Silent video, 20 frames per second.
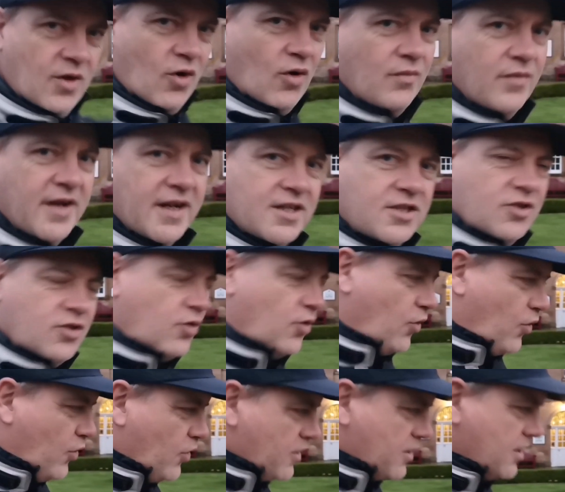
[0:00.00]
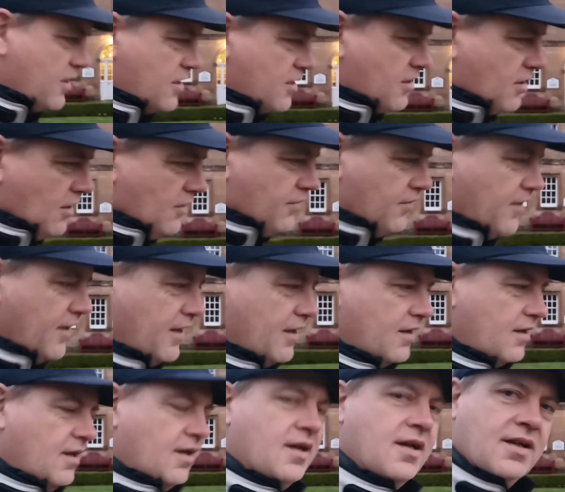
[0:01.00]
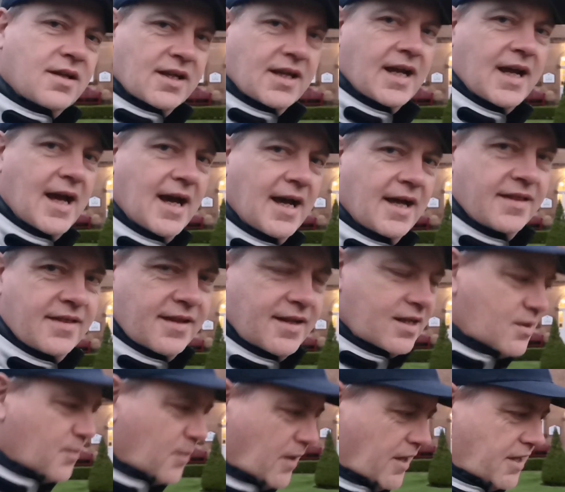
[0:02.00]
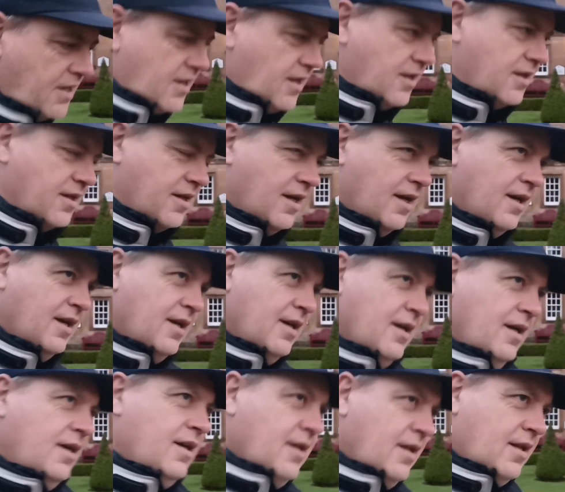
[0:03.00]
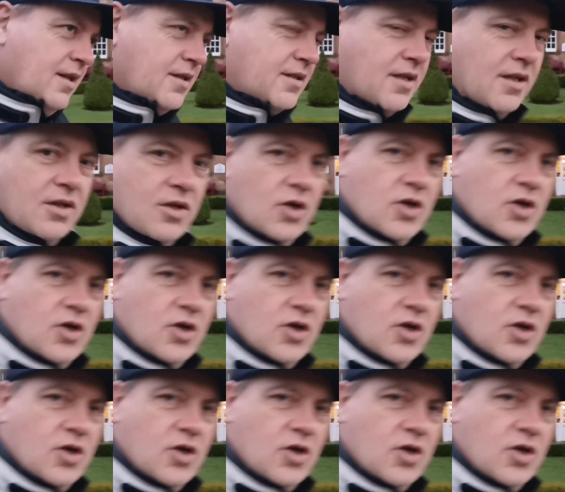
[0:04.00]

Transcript: the obvious tours and stuff that you can get in these places, there's a